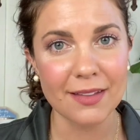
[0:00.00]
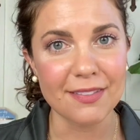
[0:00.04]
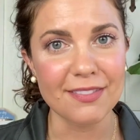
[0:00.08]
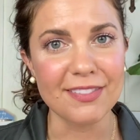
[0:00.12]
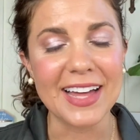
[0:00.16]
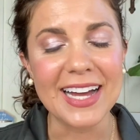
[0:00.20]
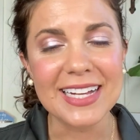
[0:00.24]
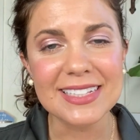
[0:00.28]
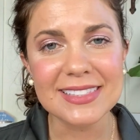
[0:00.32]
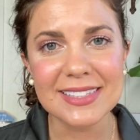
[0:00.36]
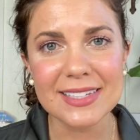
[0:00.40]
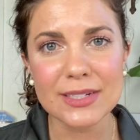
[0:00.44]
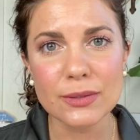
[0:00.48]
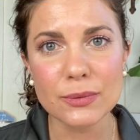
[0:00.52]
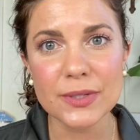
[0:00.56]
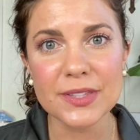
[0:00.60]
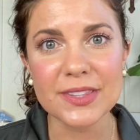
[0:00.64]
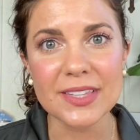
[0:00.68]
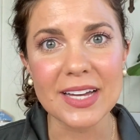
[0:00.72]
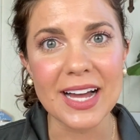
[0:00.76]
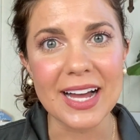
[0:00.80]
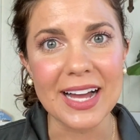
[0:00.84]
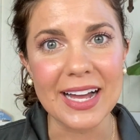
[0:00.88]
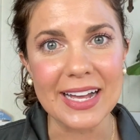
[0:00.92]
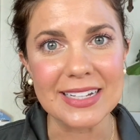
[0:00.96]
That's it with
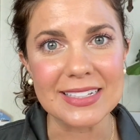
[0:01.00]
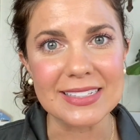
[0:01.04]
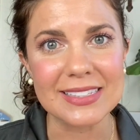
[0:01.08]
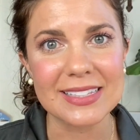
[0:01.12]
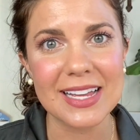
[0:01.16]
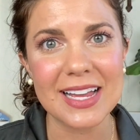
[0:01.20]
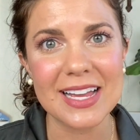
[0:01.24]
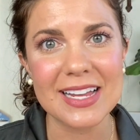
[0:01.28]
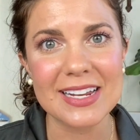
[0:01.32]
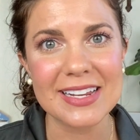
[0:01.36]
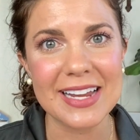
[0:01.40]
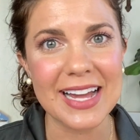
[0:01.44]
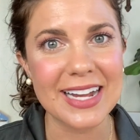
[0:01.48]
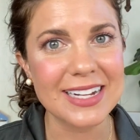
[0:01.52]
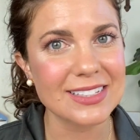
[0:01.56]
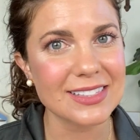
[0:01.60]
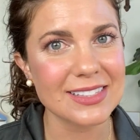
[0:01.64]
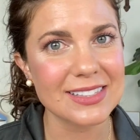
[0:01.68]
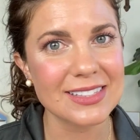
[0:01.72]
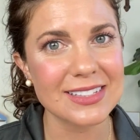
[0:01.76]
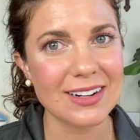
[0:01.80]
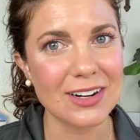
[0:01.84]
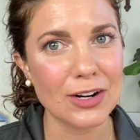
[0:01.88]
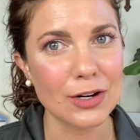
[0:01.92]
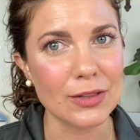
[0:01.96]
eyes.
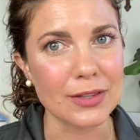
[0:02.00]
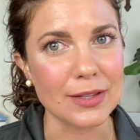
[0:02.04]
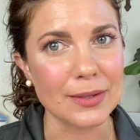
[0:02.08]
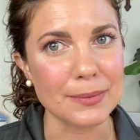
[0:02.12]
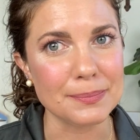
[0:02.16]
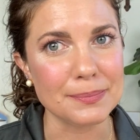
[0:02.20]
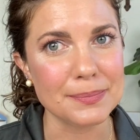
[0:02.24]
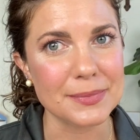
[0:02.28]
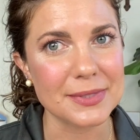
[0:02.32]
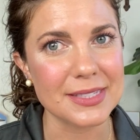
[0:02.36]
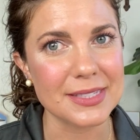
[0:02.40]
Next are lips.